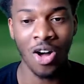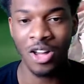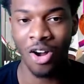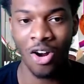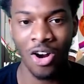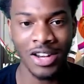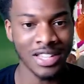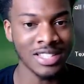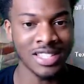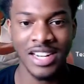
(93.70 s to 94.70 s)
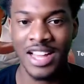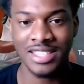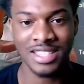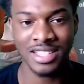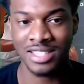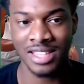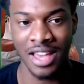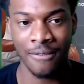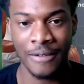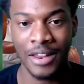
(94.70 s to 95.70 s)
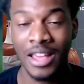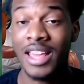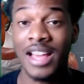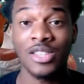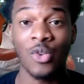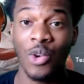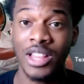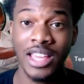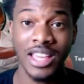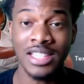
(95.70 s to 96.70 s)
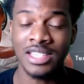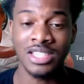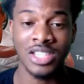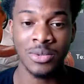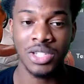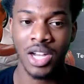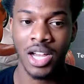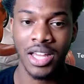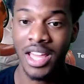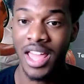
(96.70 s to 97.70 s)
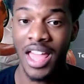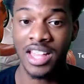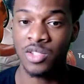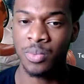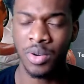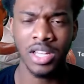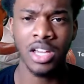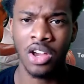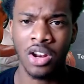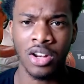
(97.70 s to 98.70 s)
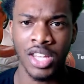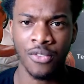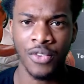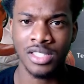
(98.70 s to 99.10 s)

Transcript: guard. He's sitting at 6'7". He has a really easy jump shot, and he's pretty good on defense as